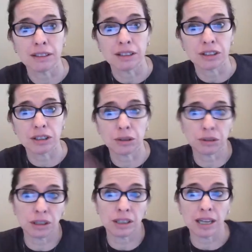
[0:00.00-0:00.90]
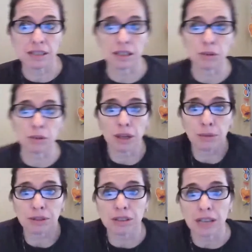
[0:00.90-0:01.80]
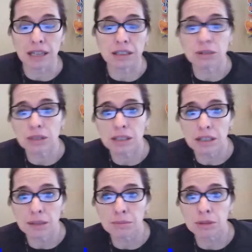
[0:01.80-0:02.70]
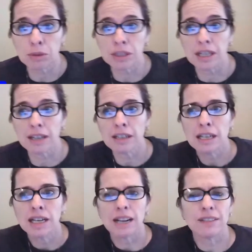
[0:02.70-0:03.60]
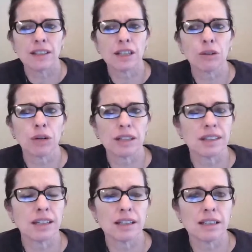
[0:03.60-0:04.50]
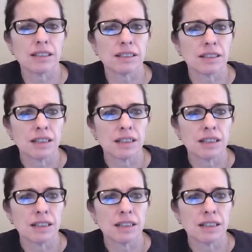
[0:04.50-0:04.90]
So in case they weren't able to get into a Teams one day. And then the great thing is,